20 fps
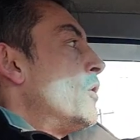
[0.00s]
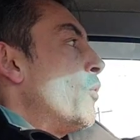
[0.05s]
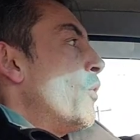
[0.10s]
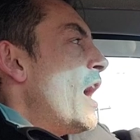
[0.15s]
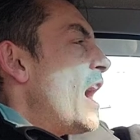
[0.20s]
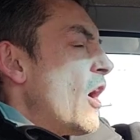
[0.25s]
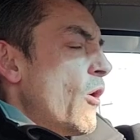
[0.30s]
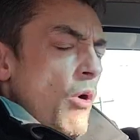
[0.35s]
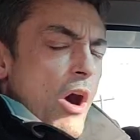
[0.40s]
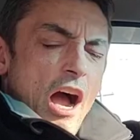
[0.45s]

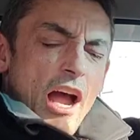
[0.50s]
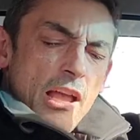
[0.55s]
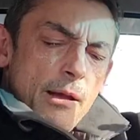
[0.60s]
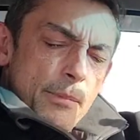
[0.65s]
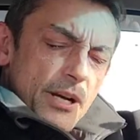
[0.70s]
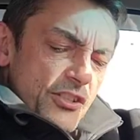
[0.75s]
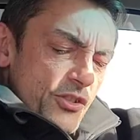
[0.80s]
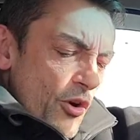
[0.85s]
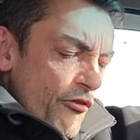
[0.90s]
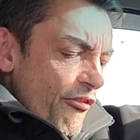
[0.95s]
Wow, why
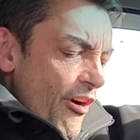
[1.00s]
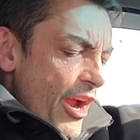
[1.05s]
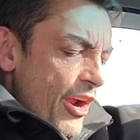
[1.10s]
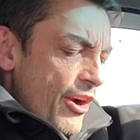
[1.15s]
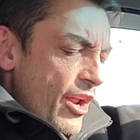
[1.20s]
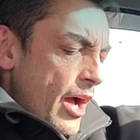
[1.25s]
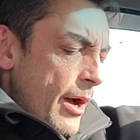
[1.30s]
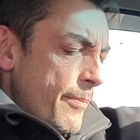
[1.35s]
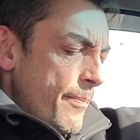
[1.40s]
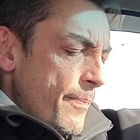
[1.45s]
am I so
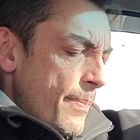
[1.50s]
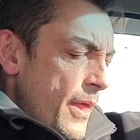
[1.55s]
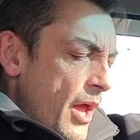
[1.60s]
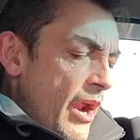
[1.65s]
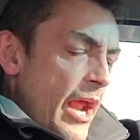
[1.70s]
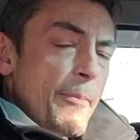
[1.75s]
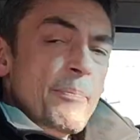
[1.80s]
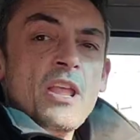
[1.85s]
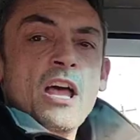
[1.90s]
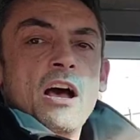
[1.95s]
fired up? All
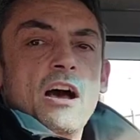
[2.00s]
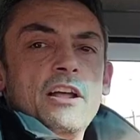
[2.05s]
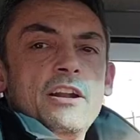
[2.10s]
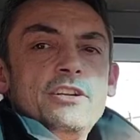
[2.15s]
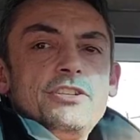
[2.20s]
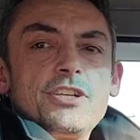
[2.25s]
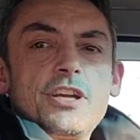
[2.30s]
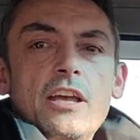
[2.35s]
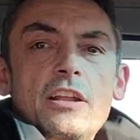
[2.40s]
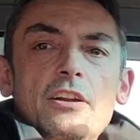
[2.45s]
right,
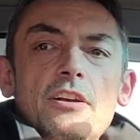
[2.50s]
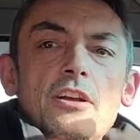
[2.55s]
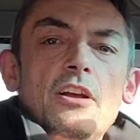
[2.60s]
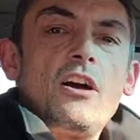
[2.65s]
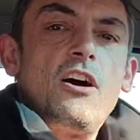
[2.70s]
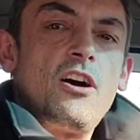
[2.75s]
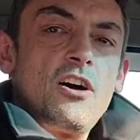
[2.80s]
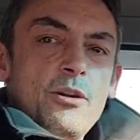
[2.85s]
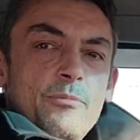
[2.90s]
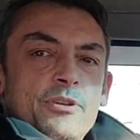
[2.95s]
uneducated
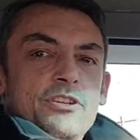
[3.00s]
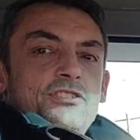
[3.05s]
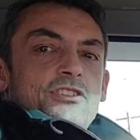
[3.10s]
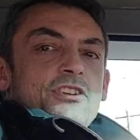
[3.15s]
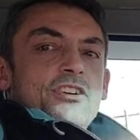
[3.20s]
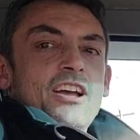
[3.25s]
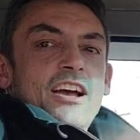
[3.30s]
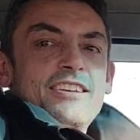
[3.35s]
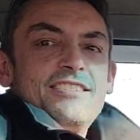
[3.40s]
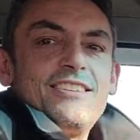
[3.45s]
economist,
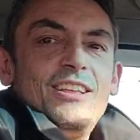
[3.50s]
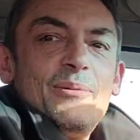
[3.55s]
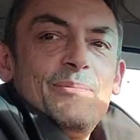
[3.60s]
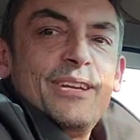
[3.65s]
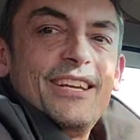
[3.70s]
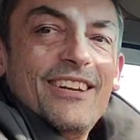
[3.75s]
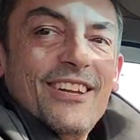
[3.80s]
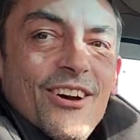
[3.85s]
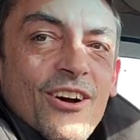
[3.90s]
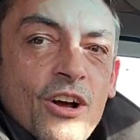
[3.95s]
you guys let
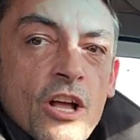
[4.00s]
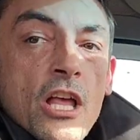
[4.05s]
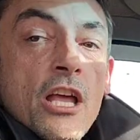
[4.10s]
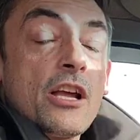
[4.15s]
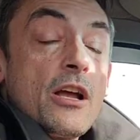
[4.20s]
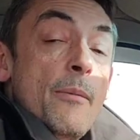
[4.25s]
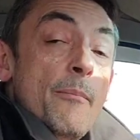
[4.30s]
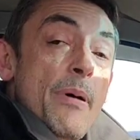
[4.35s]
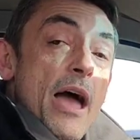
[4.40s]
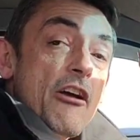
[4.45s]
me know.
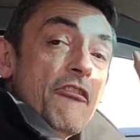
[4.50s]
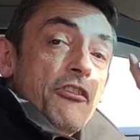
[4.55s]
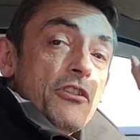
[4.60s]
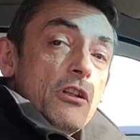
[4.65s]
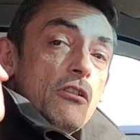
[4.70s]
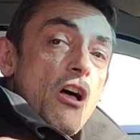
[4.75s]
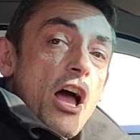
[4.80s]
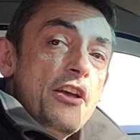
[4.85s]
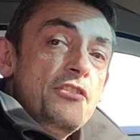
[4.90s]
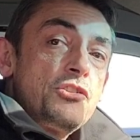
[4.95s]
Come back for
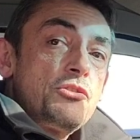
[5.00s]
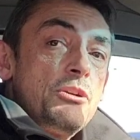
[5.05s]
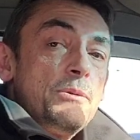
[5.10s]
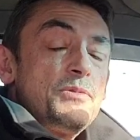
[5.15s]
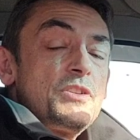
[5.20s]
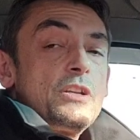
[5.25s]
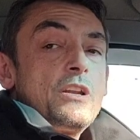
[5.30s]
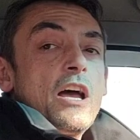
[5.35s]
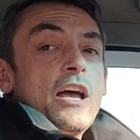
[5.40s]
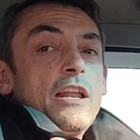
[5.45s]
the live stream
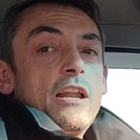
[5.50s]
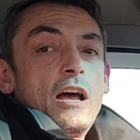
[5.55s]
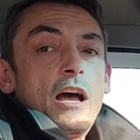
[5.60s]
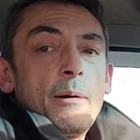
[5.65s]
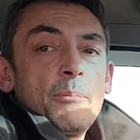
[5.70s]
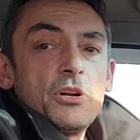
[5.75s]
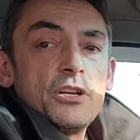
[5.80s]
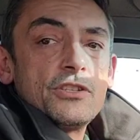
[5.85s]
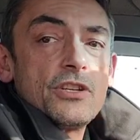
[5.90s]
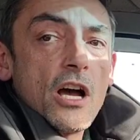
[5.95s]
tonight.
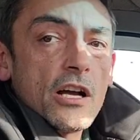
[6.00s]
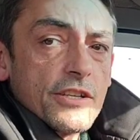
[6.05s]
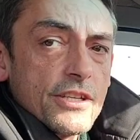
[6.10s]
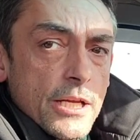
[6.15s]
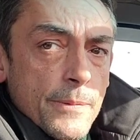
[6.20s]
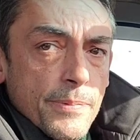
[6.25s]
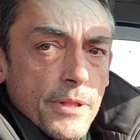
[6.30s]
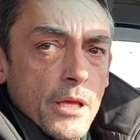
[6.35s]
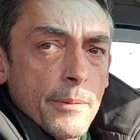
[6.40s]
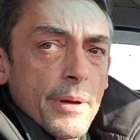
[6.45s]
I'm going to talk
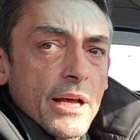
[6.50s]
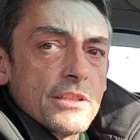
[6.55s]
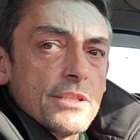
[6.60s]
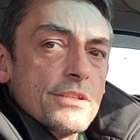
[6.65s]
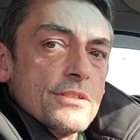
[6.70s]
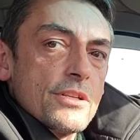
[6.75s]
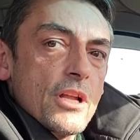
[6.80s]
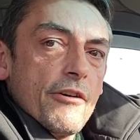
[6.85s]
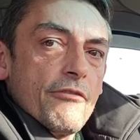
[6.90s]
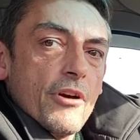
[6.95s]
deeply about
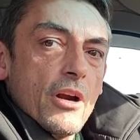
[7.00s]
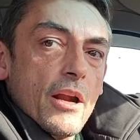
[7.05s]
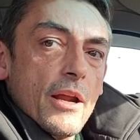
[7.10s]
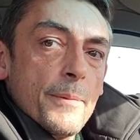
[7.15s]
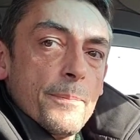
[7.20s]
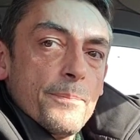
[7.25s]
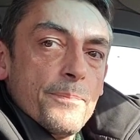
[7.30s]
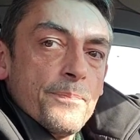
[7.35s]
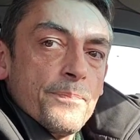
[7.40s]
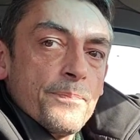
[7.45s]
this stuff. All right.